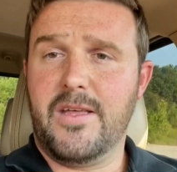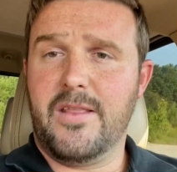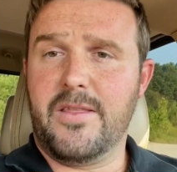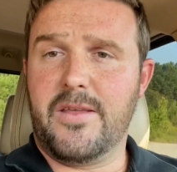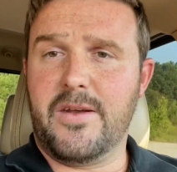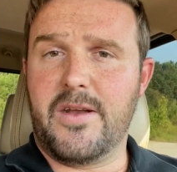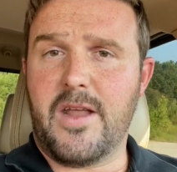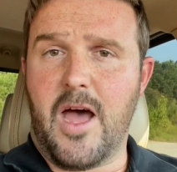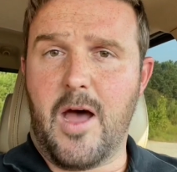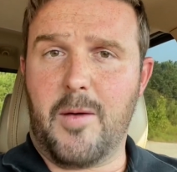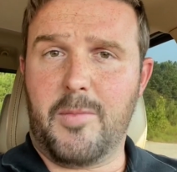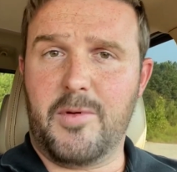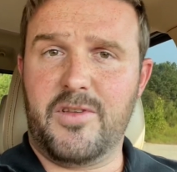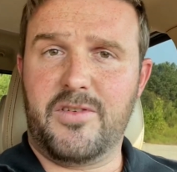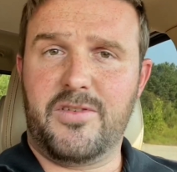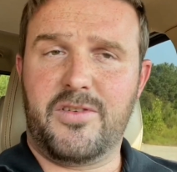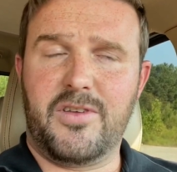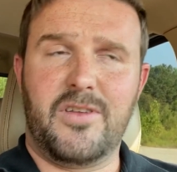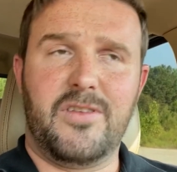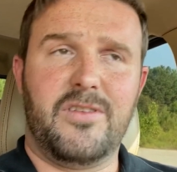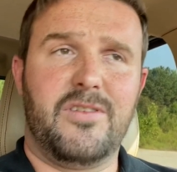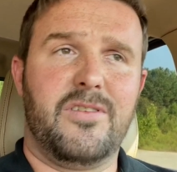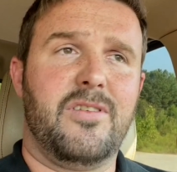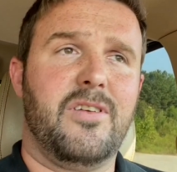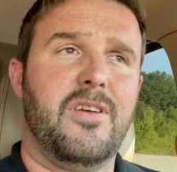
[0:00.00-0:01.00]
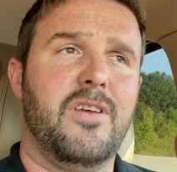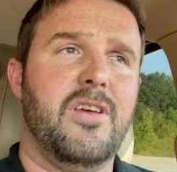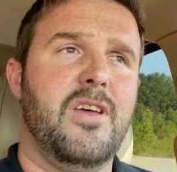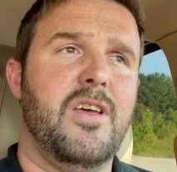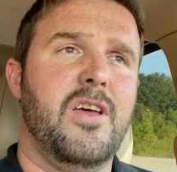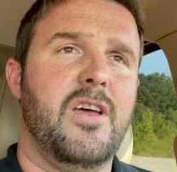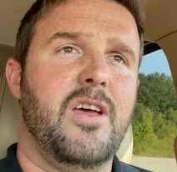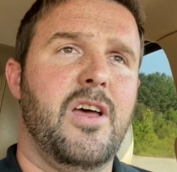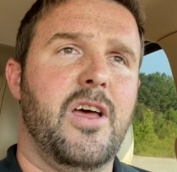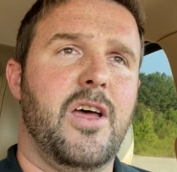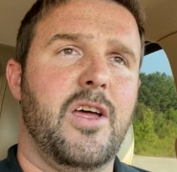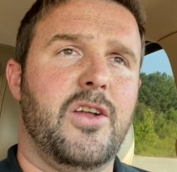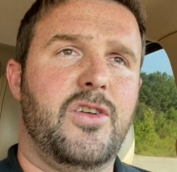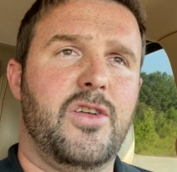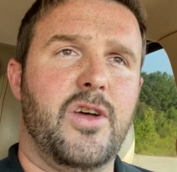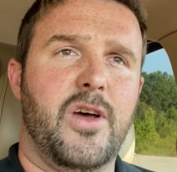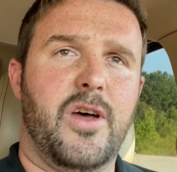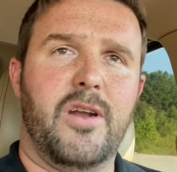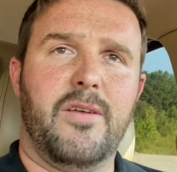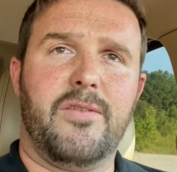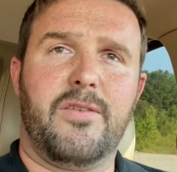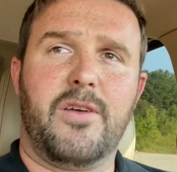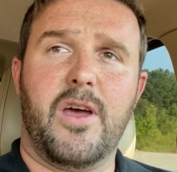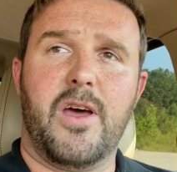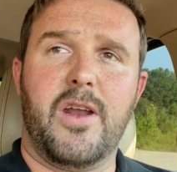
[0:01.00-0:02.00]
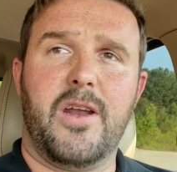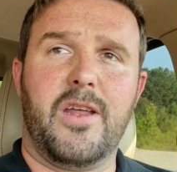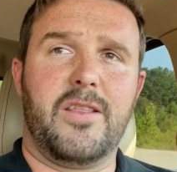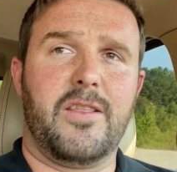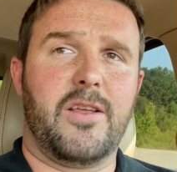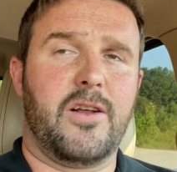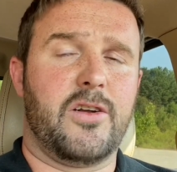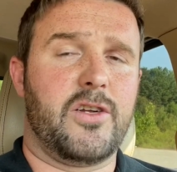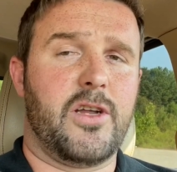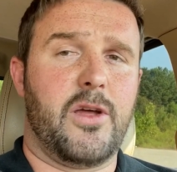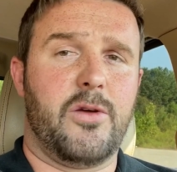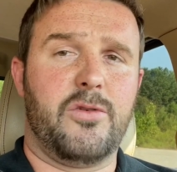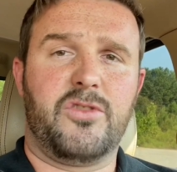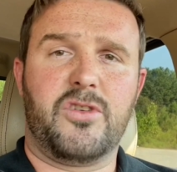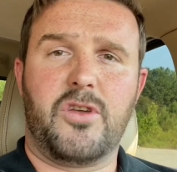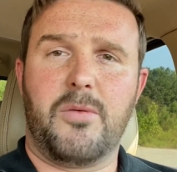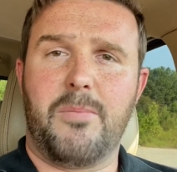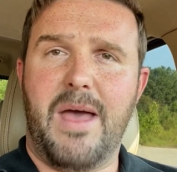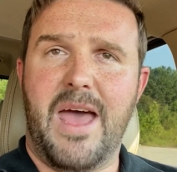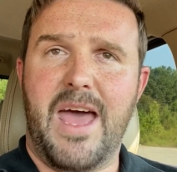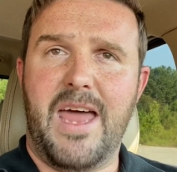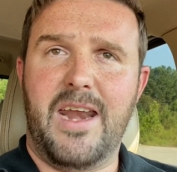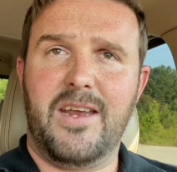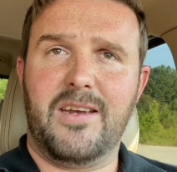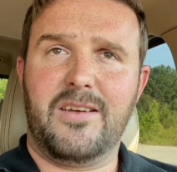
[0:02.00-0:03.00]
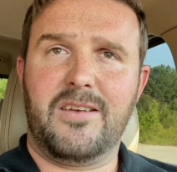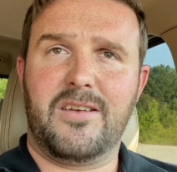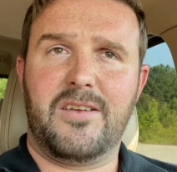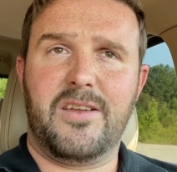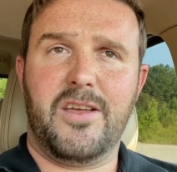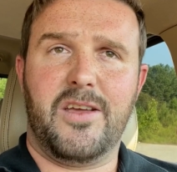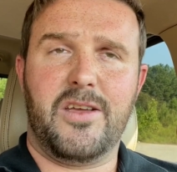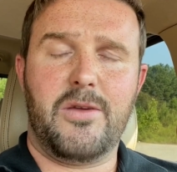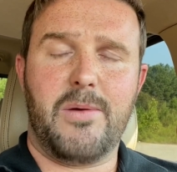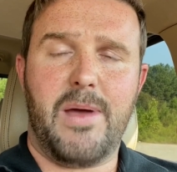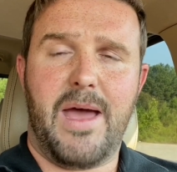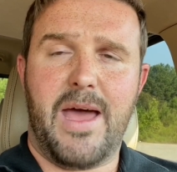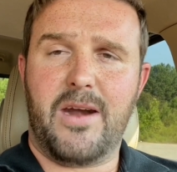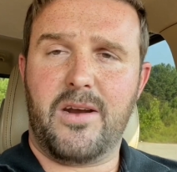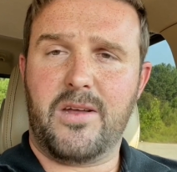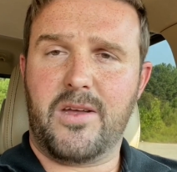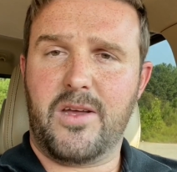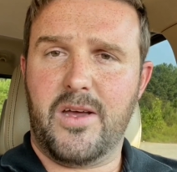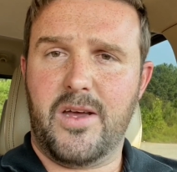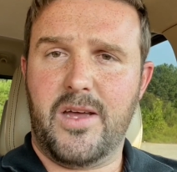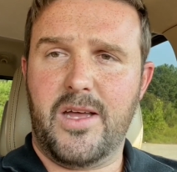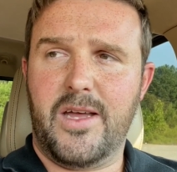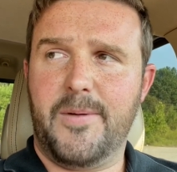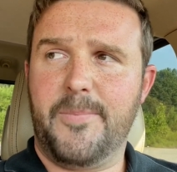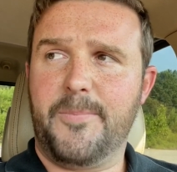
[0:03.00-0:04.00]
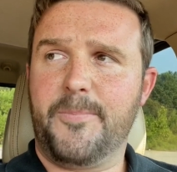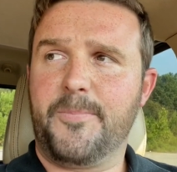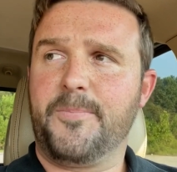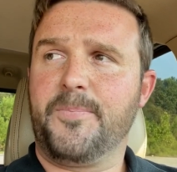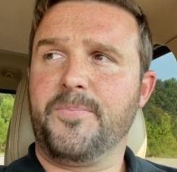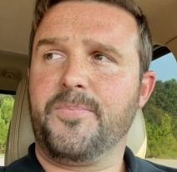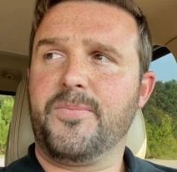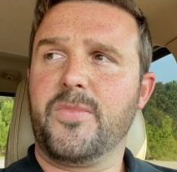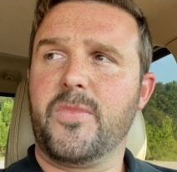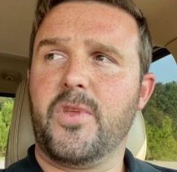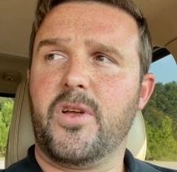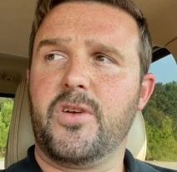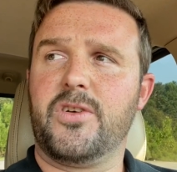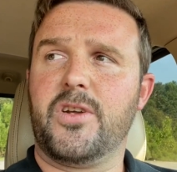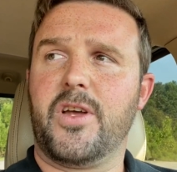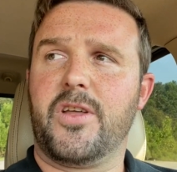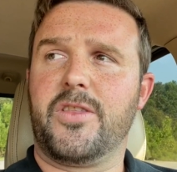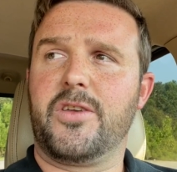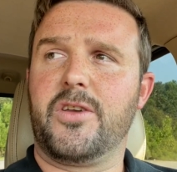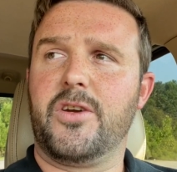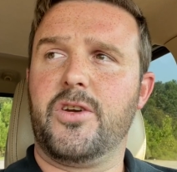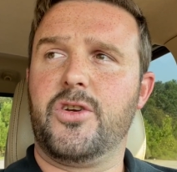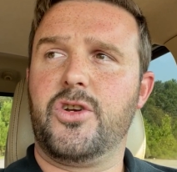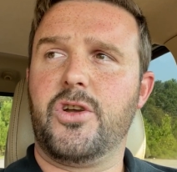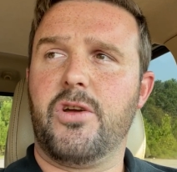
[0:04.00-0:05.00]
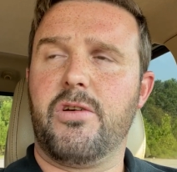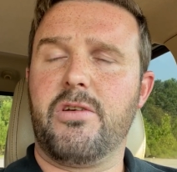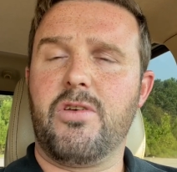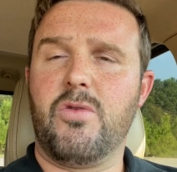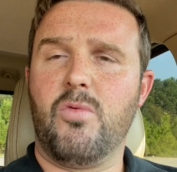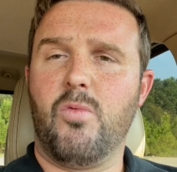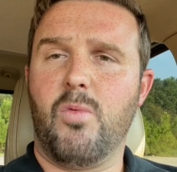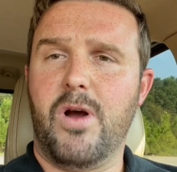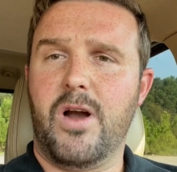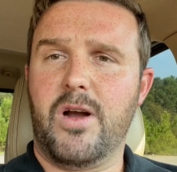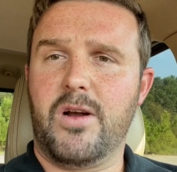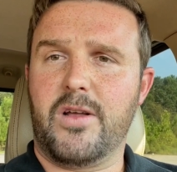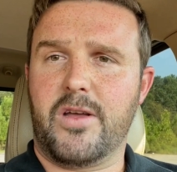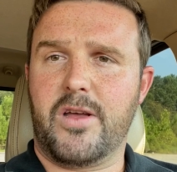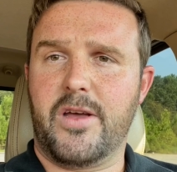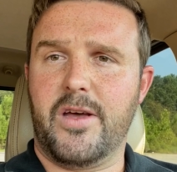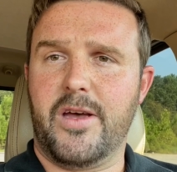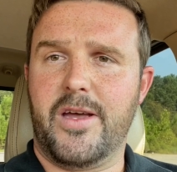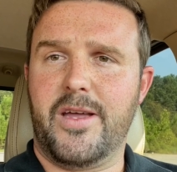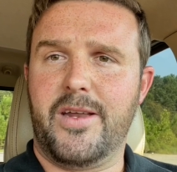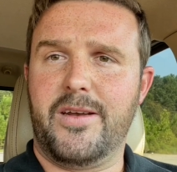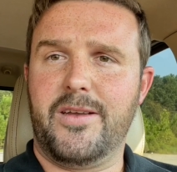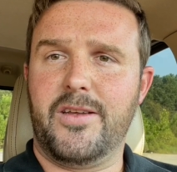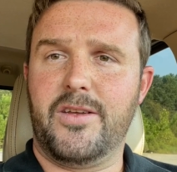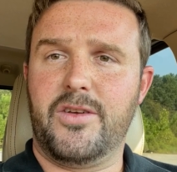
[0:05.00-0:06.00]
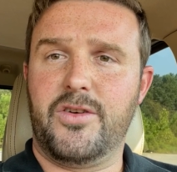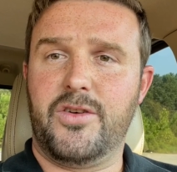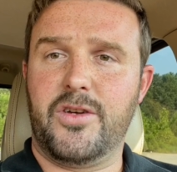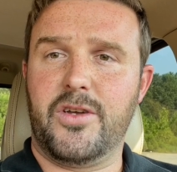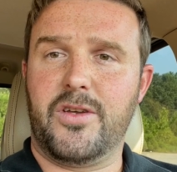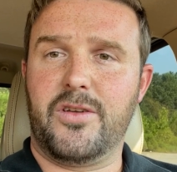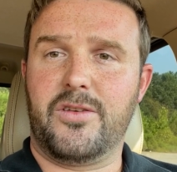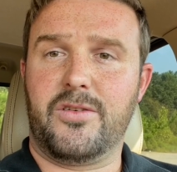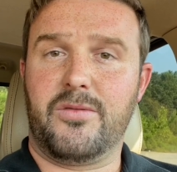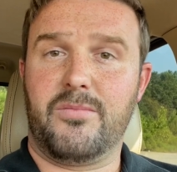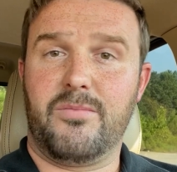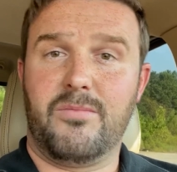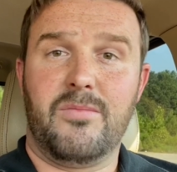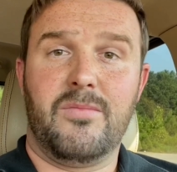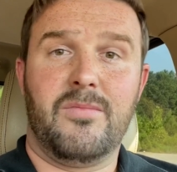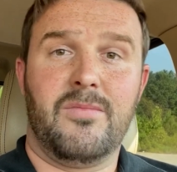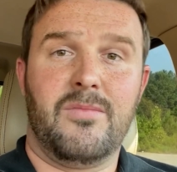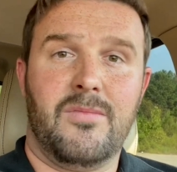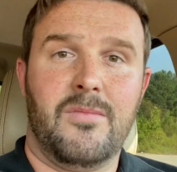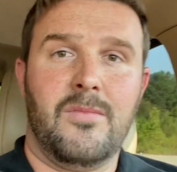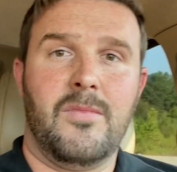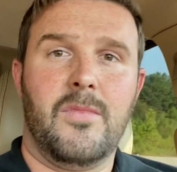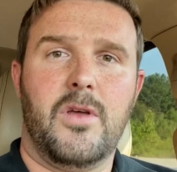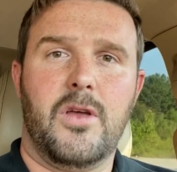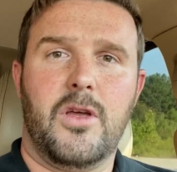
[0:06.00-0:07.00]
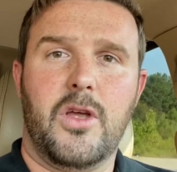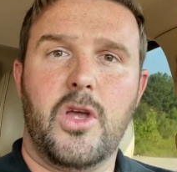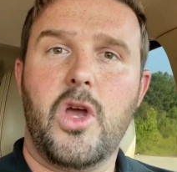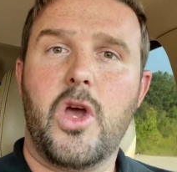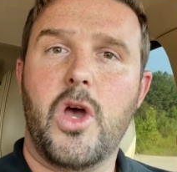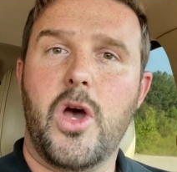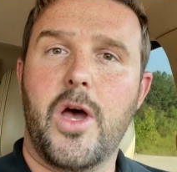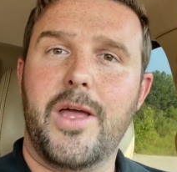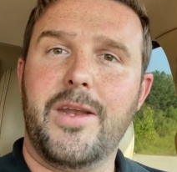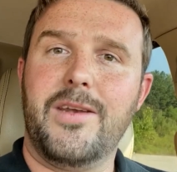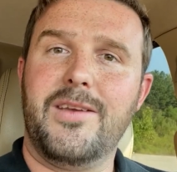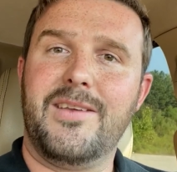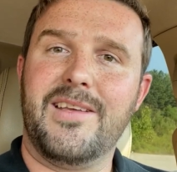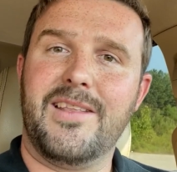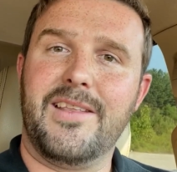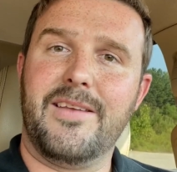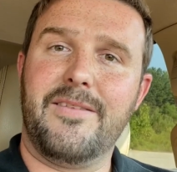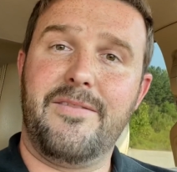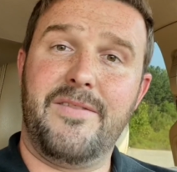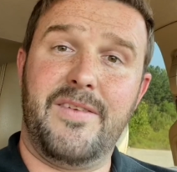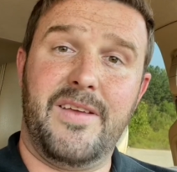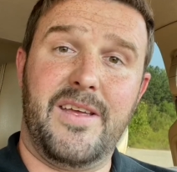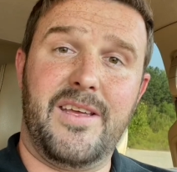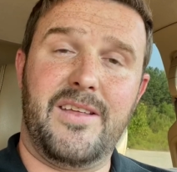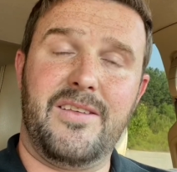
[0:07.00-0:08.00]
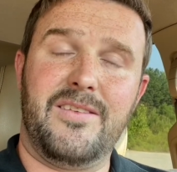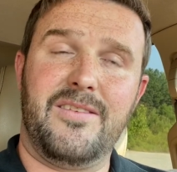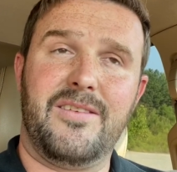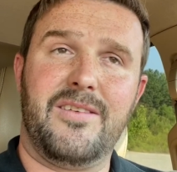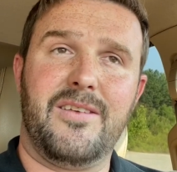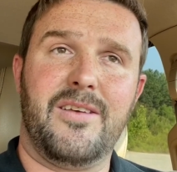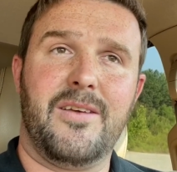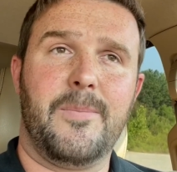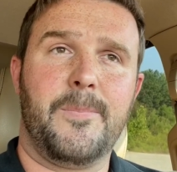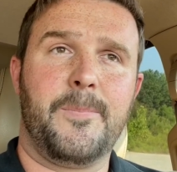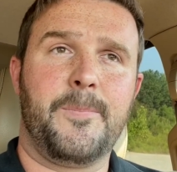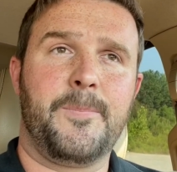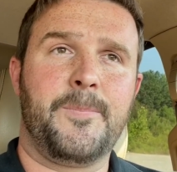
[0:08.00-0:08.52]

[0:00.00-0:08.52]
The Dobinsons, a ton of cutting. There's no schematic to tell you how to cut. There's nothing to show you where to cut. It's just cut until it fits.